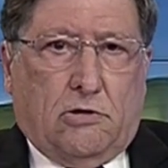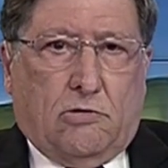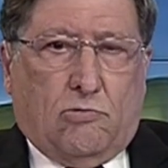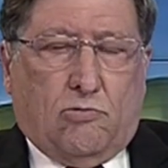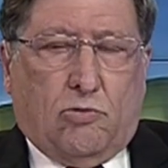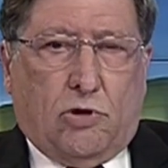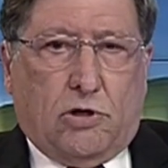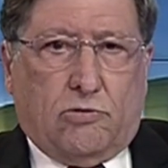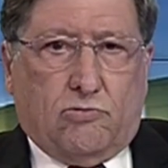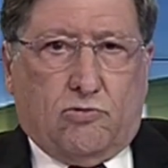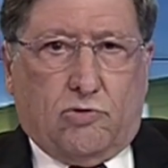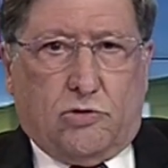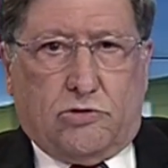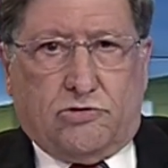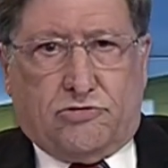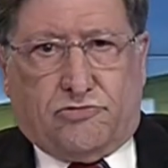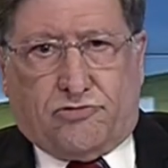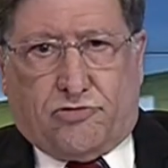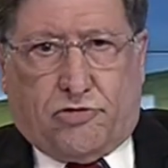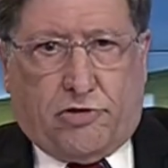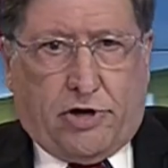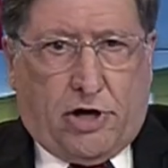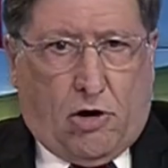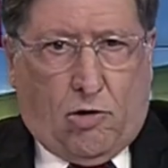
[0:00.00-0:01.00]
What would
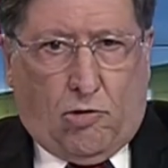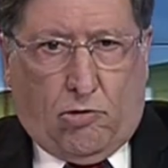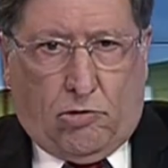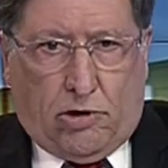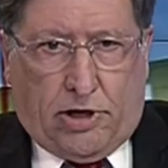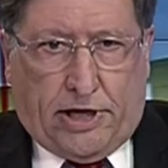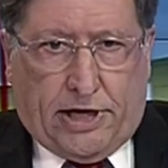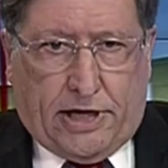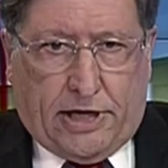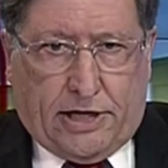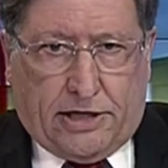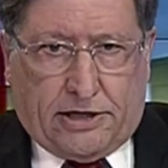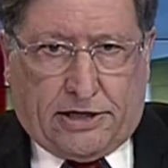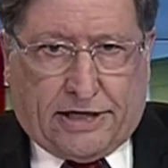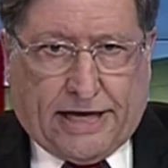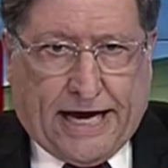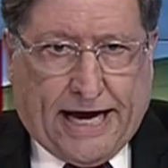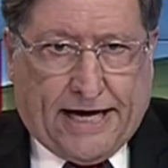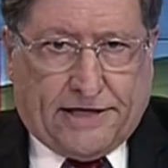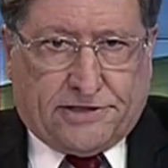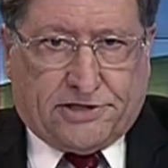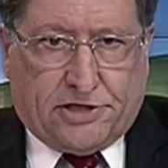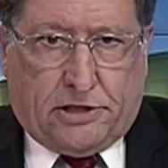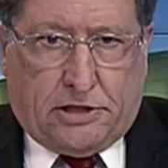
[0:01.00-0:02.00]
Trioli and
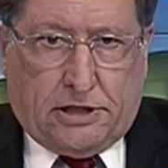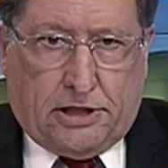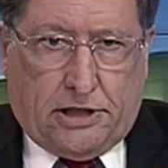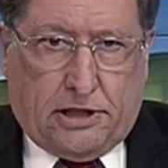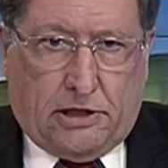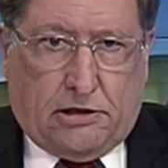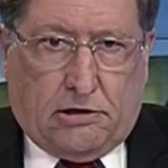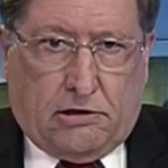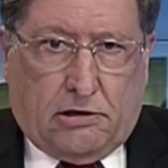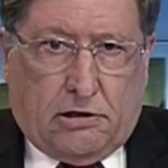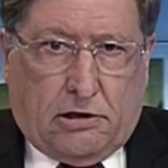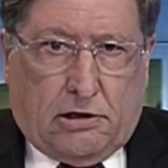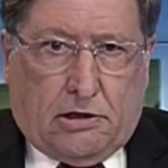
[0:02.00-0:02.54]
Cassidy,